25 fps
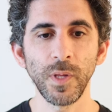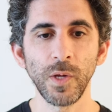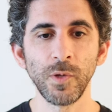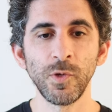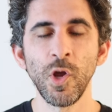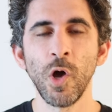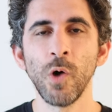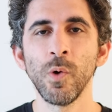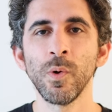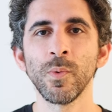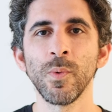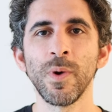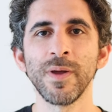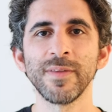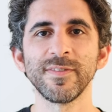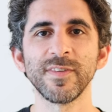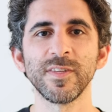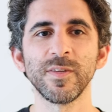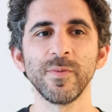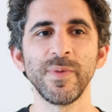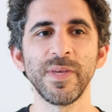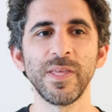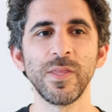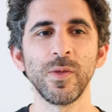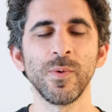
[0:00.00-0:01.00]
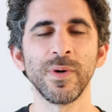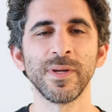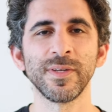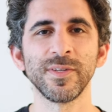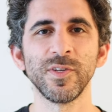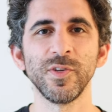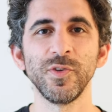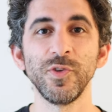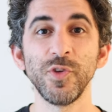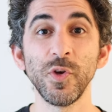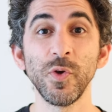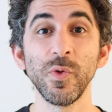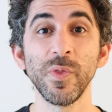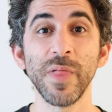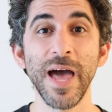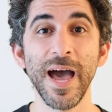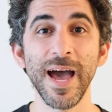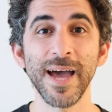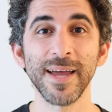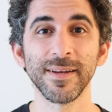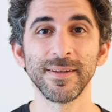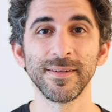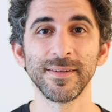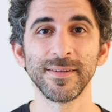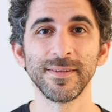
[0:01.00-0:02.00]
no one wants to be the one to do
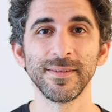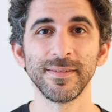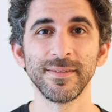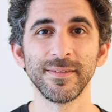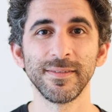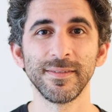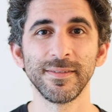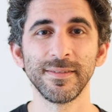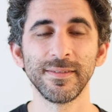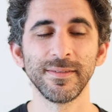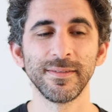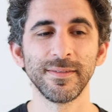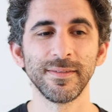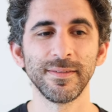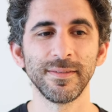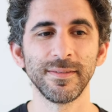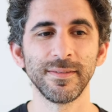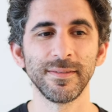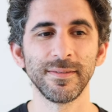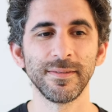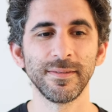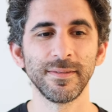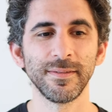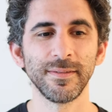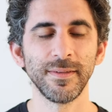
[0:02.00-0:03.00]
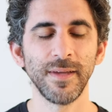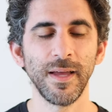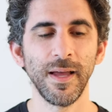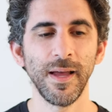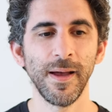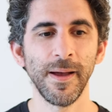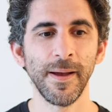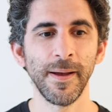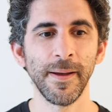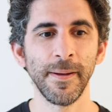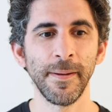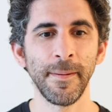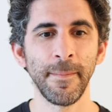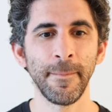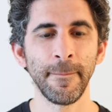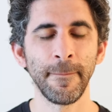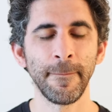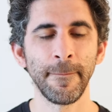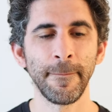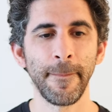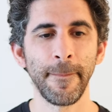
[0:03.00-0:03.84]
that. Um,